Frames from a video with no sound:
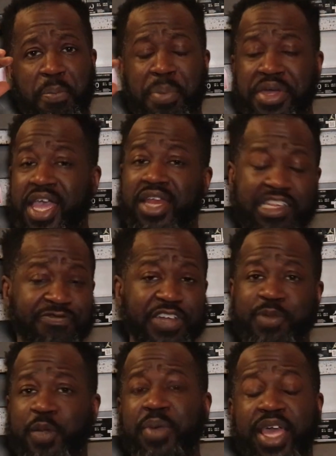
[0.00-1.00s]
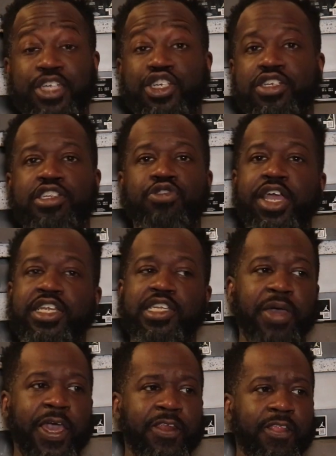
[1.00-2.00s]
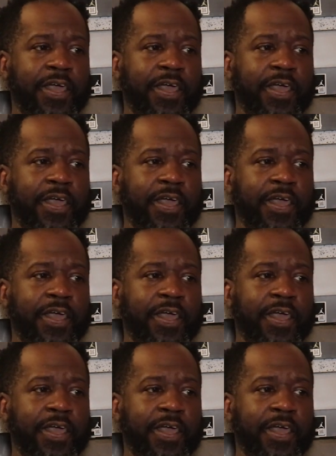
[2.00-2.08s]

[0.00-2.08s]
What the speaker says: But yeah, this Vince McMahon shit is crazy, man.